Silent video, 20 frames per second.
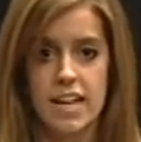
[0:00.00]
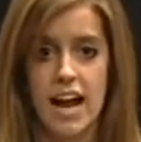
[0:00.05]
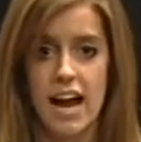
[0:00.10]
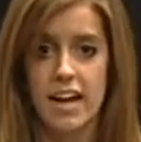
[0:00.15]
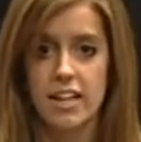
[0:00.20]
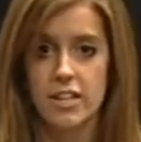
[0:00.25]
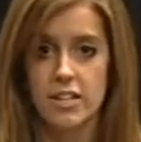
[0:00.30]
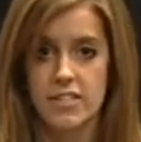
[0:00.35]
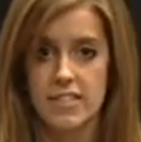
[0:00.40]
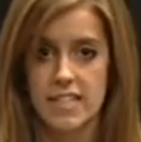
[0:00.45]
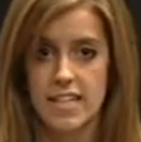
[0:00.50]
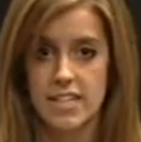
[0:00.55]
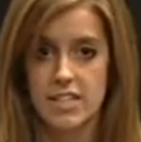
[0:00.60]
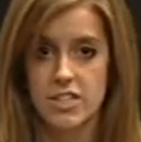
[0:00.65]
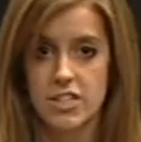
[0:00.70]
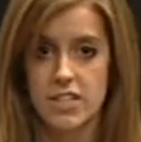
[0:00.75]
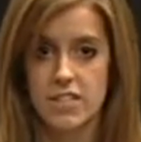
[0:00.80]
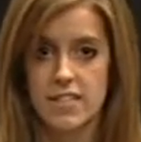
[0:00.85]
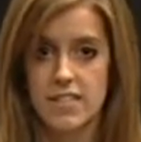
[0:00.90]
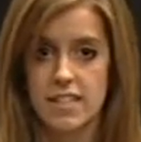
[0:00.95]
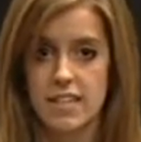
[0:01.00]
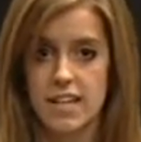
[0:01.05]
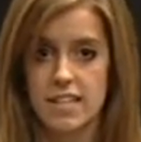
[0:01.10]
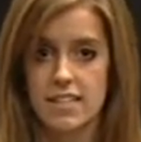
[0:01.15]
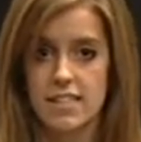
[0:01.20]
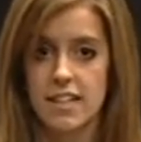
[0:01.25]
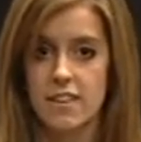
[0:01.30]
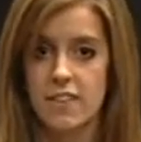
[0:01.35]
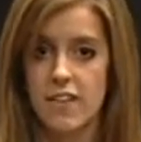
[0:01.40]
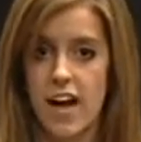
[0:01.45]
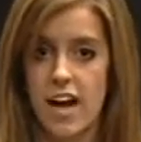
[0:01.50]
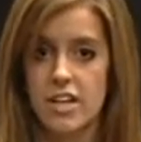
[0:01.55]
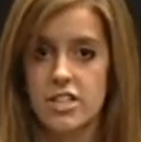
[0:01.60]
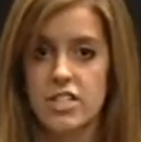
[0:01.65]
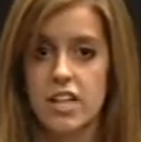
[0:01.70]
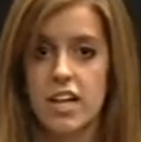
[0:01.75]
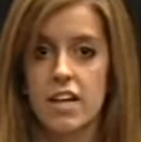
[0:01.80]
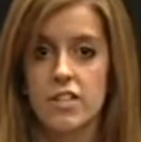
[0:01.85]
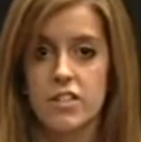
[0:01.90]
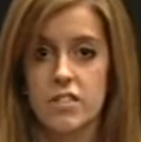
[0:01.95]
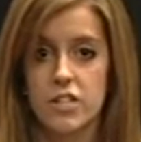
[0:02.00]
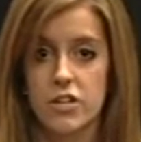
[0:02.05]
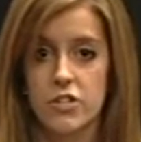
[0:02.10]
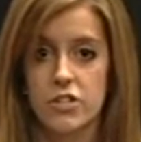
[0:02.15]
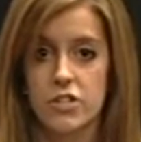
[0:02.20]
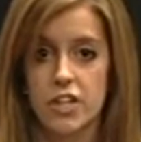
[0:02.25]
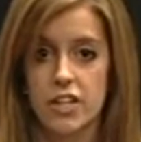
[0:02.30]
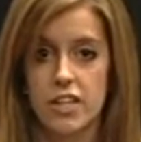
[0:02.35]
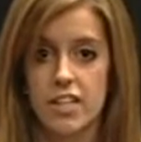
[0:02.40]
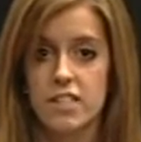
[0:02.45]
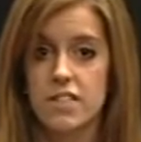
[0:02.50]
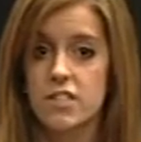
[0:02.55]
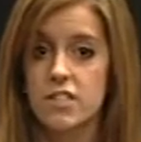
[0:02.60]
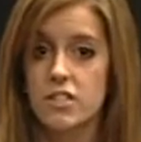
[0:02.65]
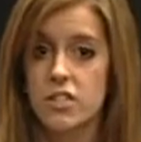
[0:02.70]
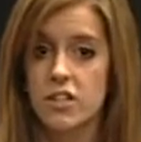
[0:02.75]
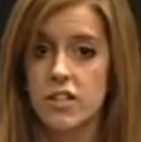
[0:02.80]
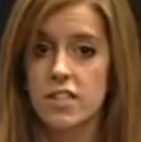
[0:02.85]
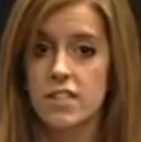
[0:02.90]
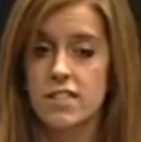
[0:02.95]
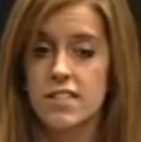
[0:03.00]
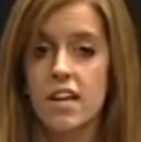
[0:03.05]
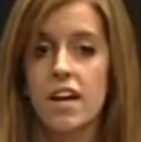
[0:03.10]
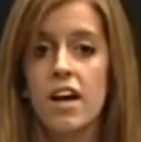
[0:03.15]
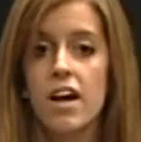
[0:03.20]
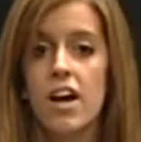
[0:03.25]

accusations against alleged associated students